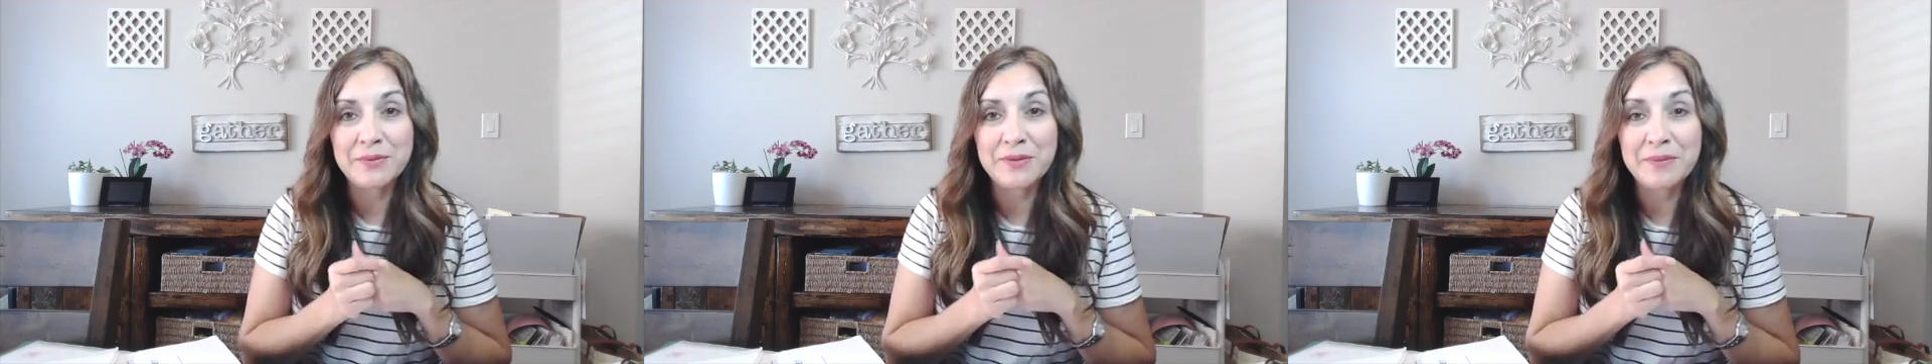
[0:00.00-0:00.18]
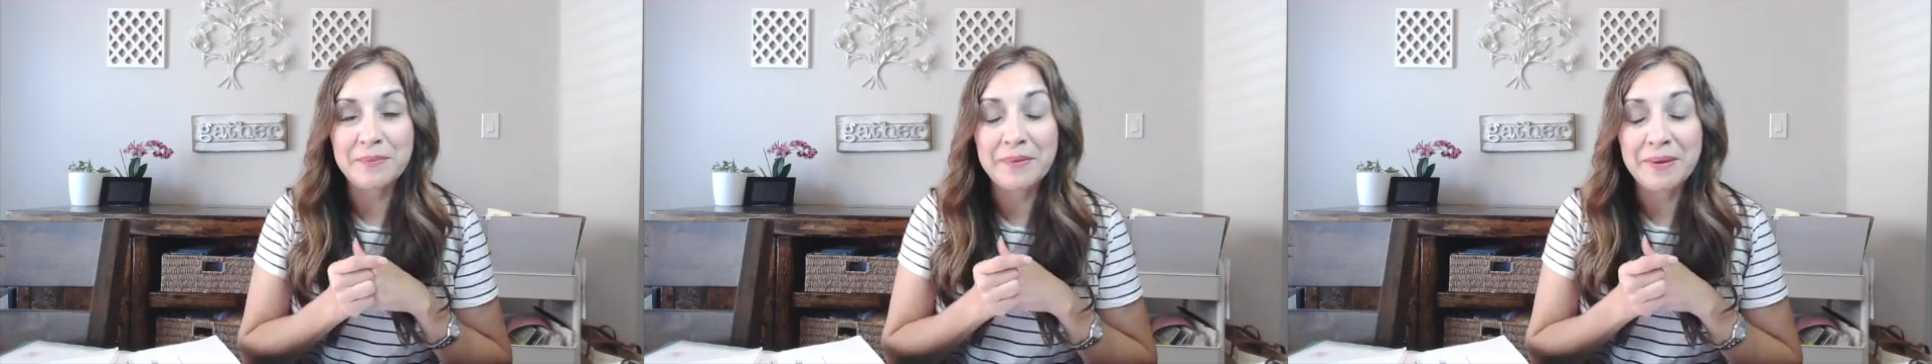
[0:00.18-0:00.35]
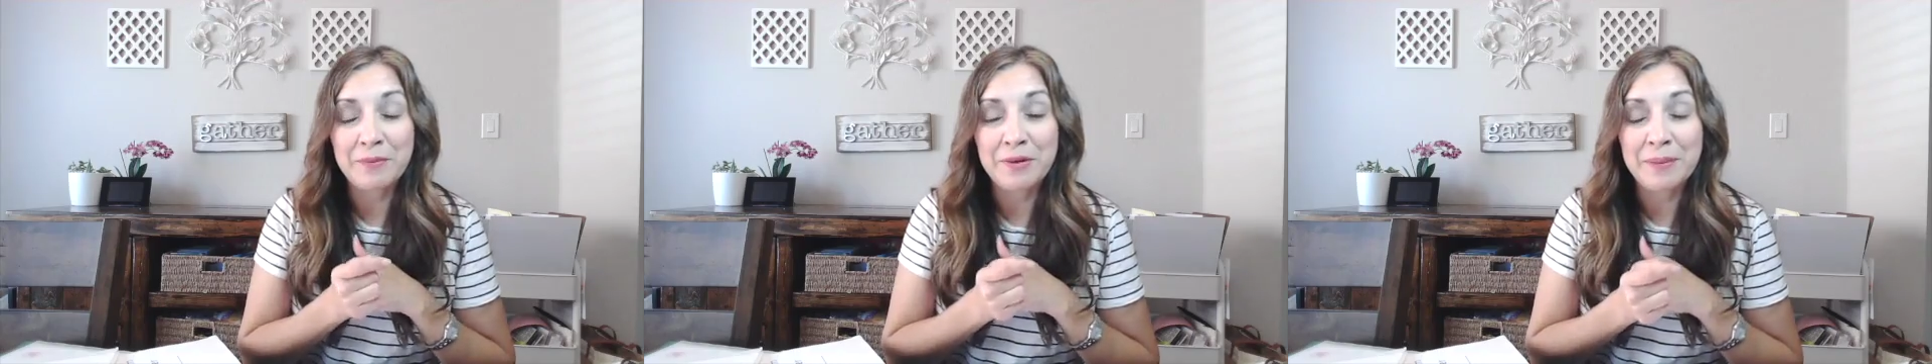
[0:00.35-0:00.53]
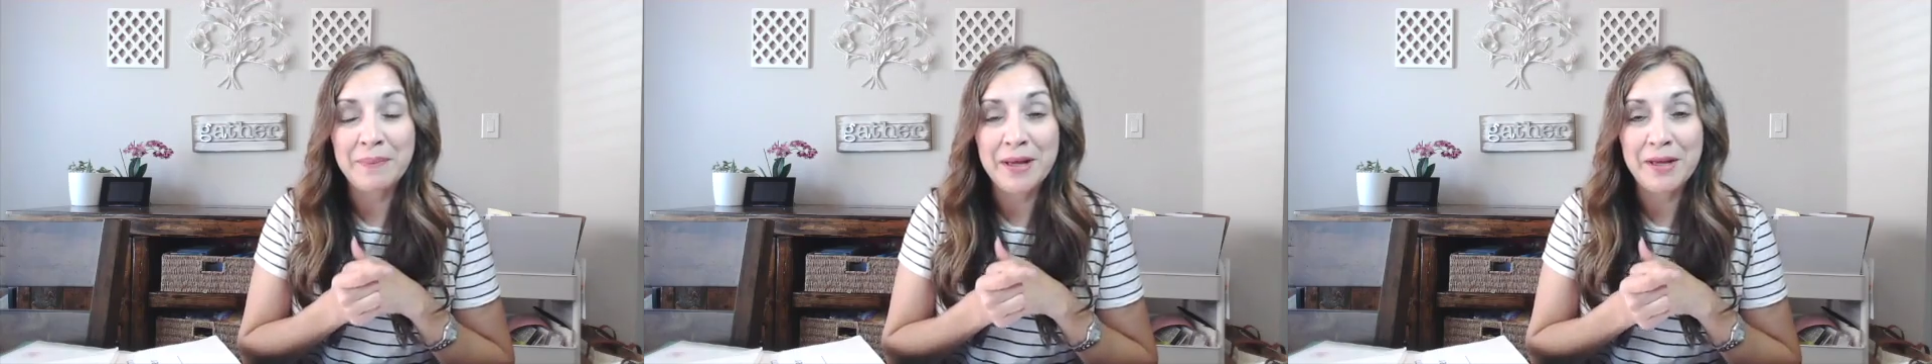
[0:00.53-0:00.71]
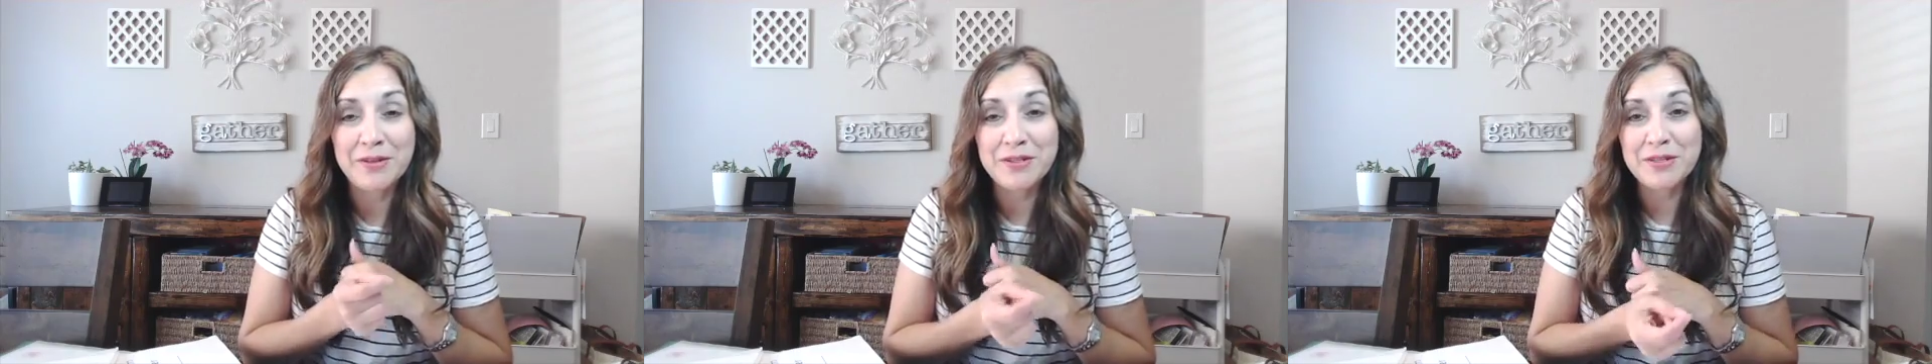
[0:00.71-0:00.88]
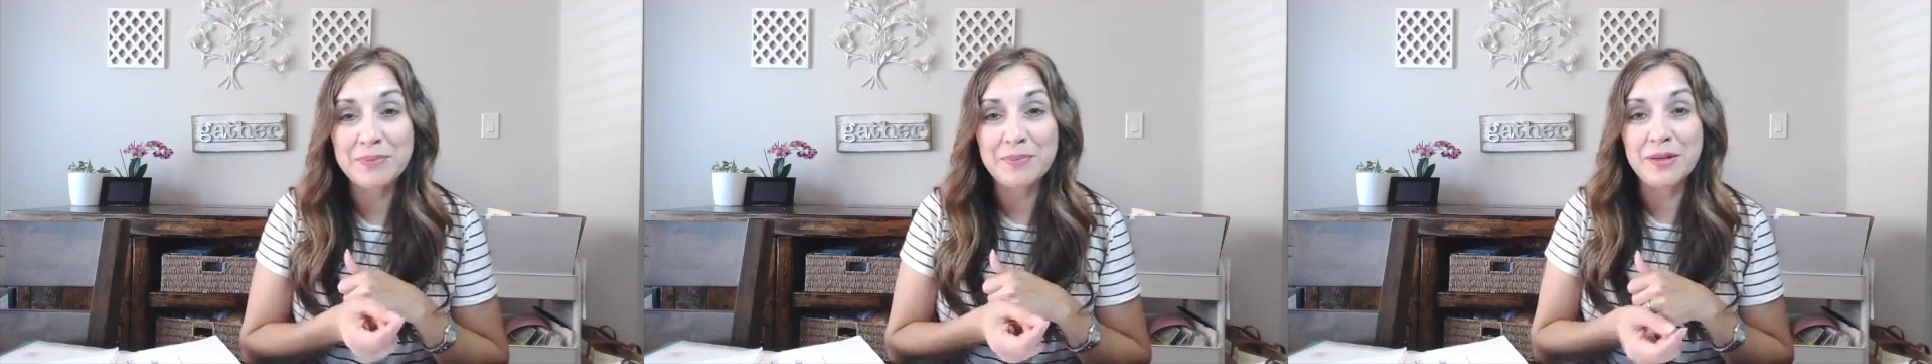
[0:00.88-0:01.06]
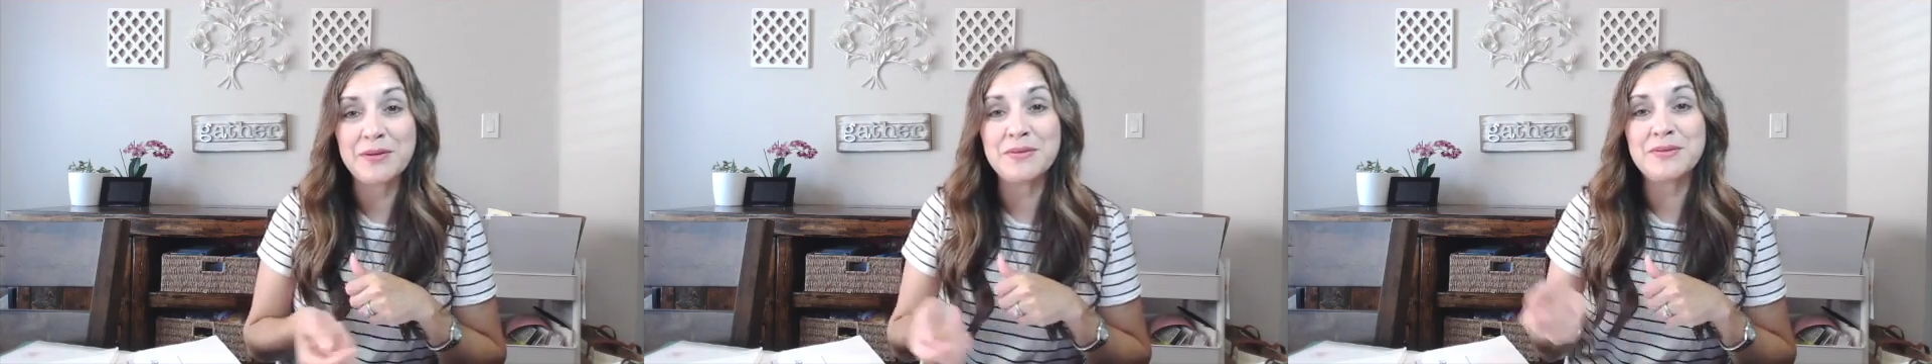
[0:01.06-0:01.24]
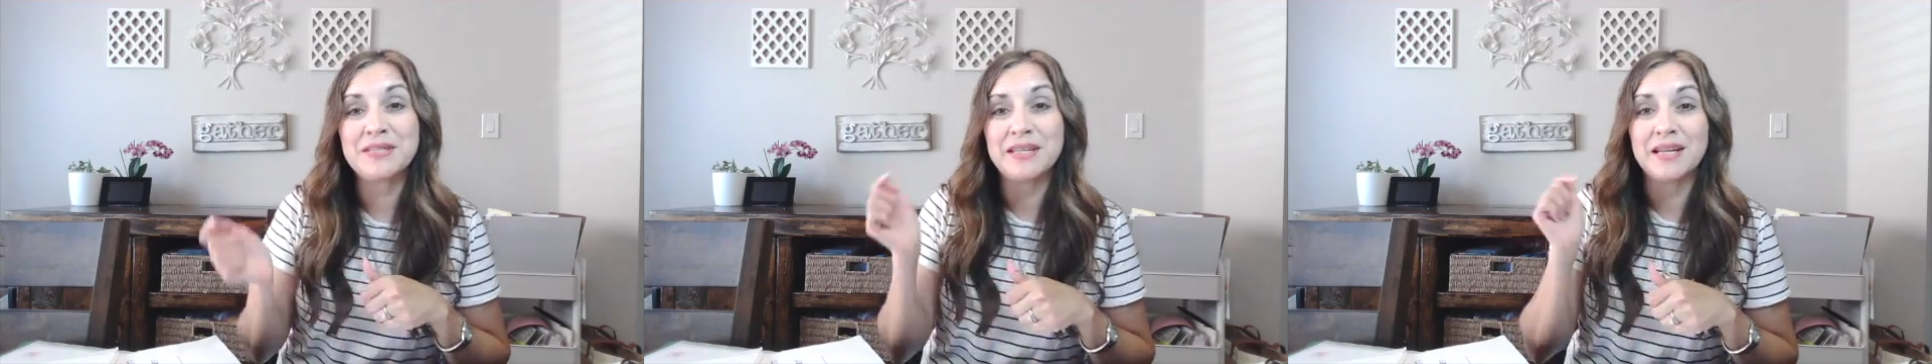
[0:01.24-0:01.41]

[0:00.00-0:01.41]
with What Matters Most,